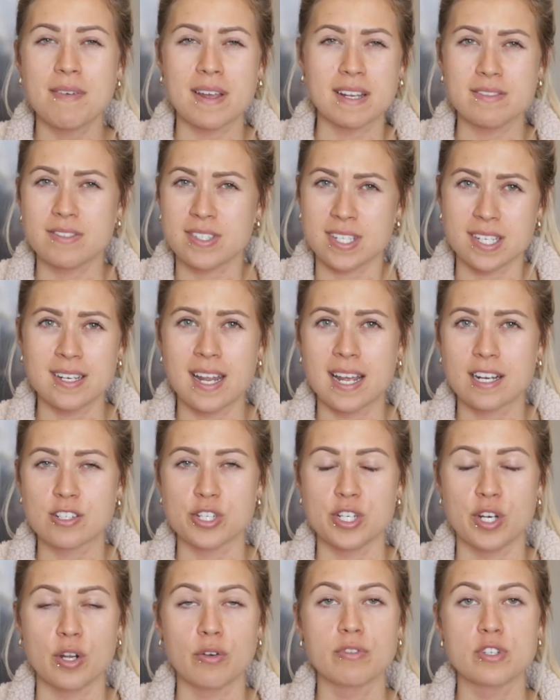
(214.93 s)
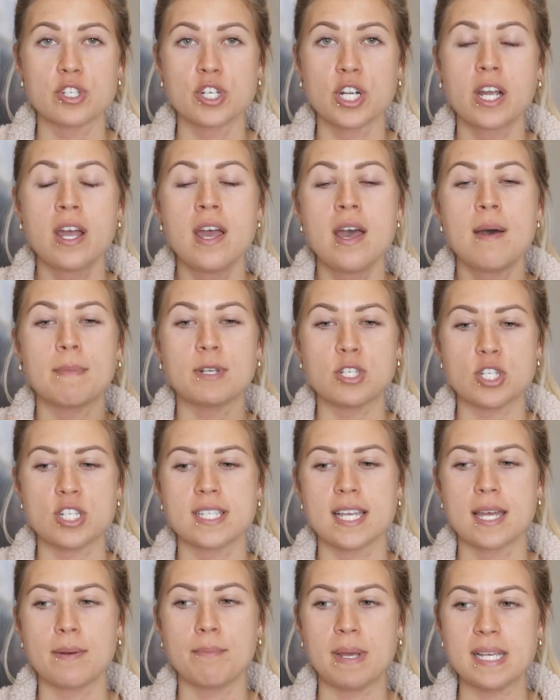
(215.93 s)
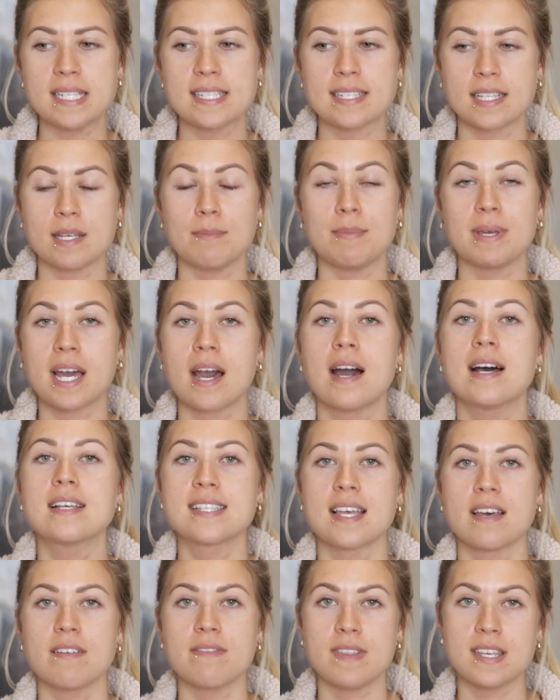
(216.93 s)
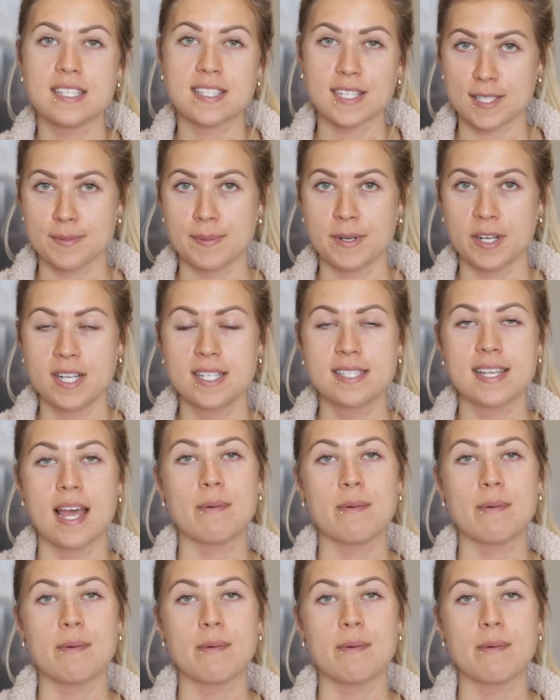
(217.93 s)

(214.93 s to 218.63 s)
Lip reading: I didn't actually know for sure, but she said basically because of this experience,